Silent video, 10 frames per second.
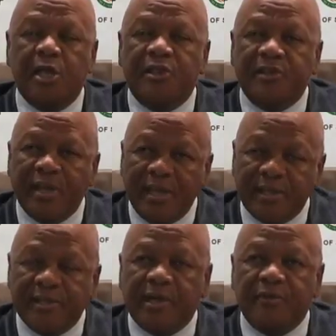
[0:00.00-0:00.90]

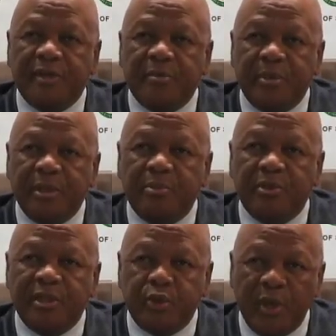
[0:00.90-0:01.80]
300,000 people
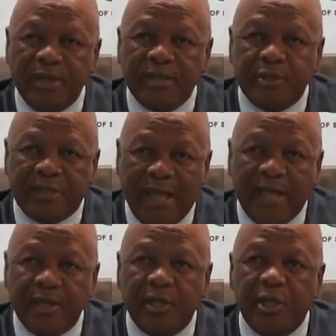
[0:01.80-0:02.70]
in
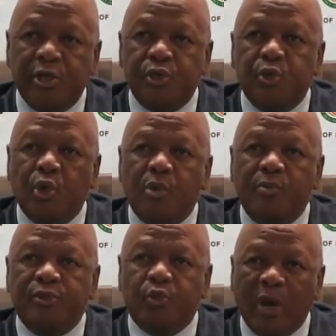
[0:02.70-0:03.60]
2010 to
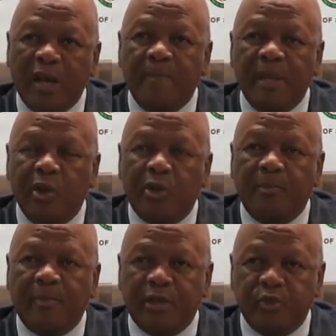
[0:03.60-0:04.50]
almost 1
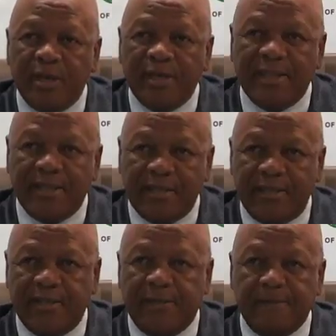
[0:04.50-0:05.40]
million by
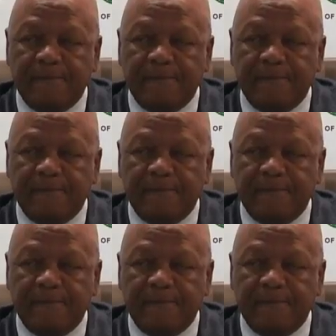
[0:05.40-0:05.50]
2033.